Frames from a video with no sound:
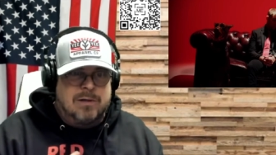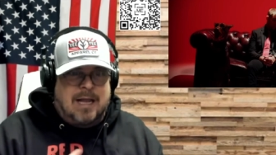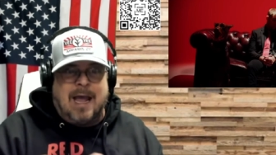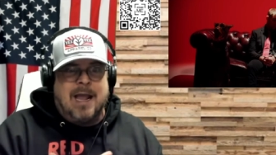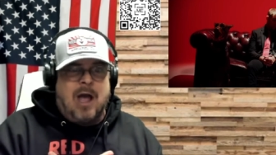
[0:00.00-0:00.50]

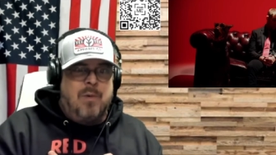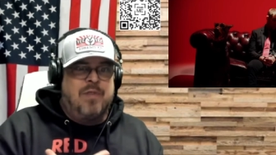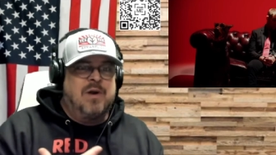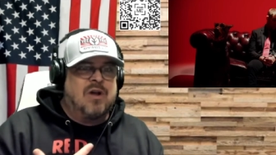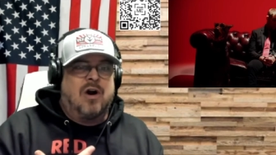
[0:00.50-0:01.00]
to hang out
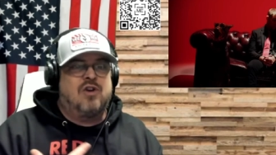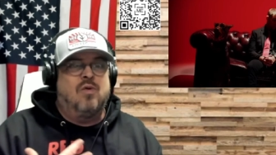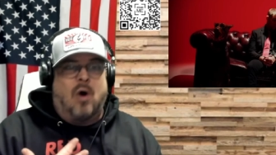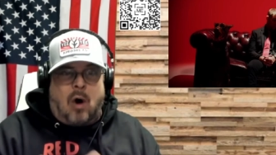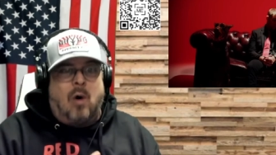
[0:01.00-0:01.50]
with and talk
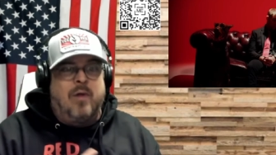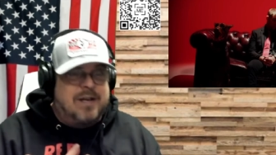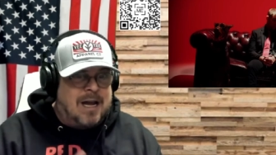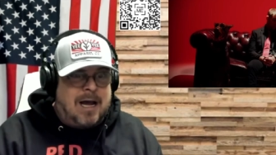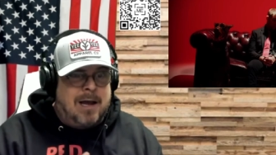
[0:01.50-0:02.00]
to all the
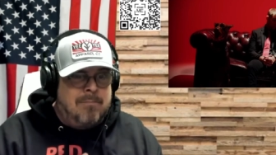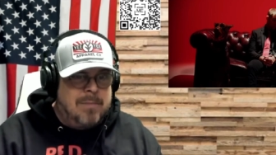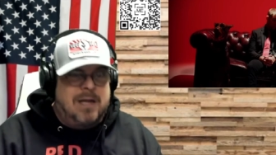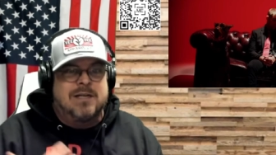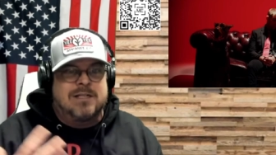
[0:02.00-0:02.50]

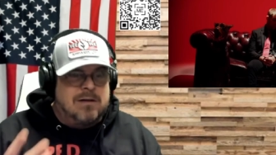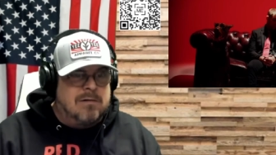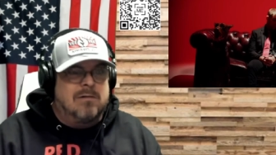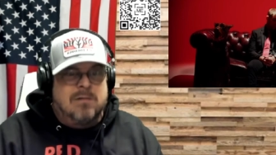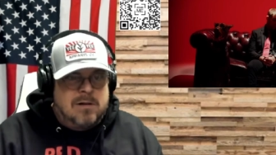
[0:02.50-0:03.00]
time
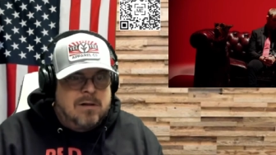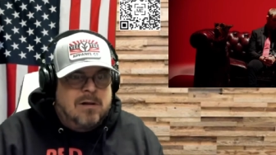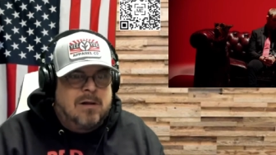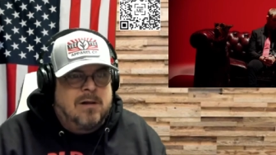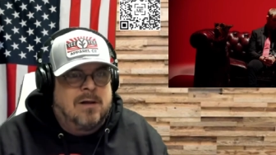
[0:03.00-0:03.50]
until
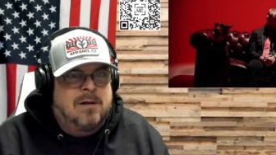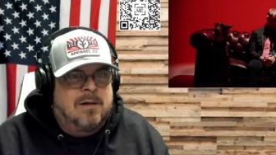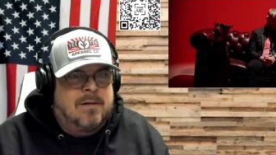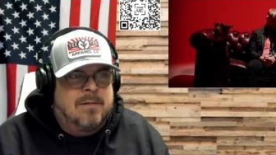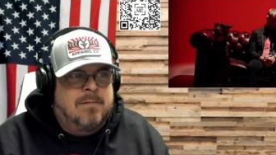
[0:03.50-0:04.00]

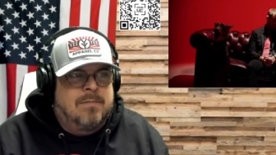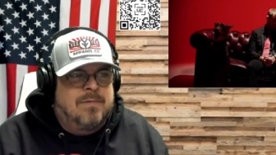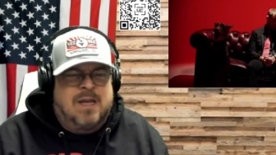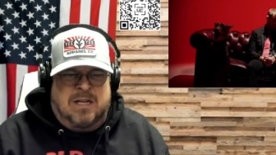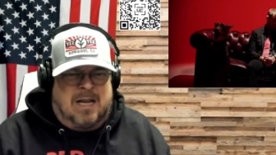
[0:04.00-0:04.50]

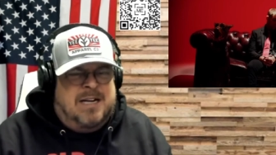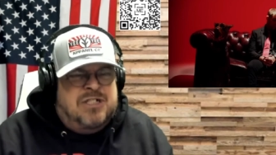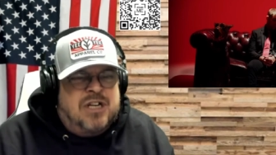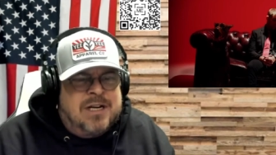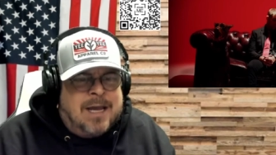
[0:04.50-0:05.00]
the
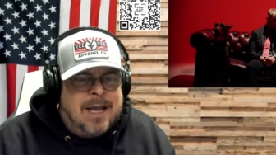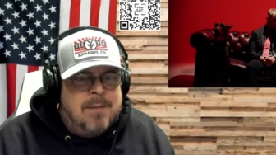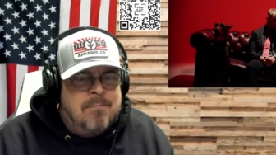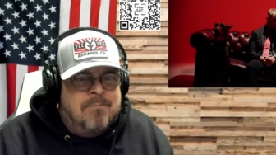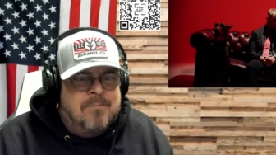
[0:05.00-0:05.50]
election came?